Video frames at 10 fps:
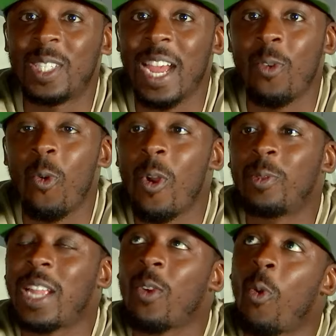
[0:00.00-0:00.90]
like it
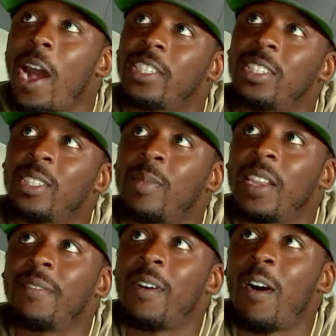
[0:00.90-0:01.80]
was like watching
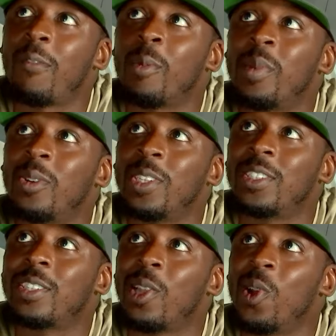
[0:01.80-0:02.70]
somebody fall from a building
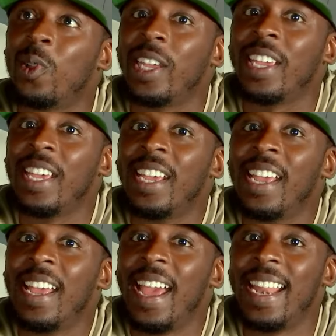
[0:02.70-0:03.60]
slowly
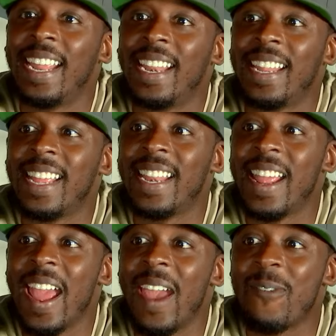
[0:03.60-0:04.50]
and then
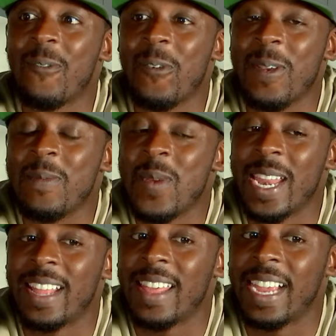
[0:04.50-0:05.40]
in every
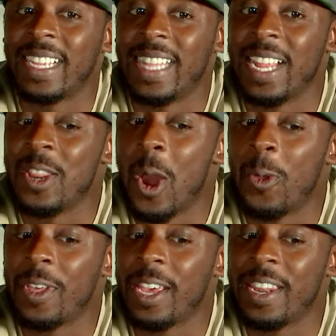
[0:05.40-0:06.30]
minute they can they know
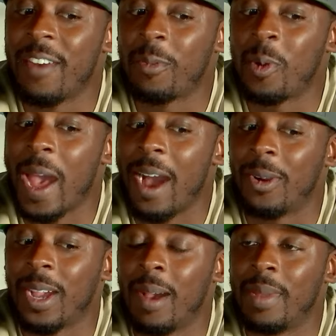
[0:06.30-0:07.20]
the inevitable
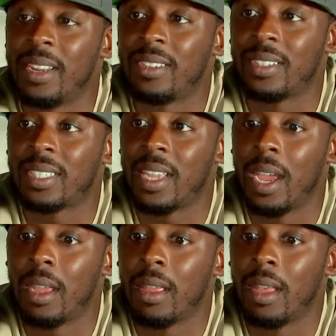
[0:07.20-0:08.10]
outcome and they're just like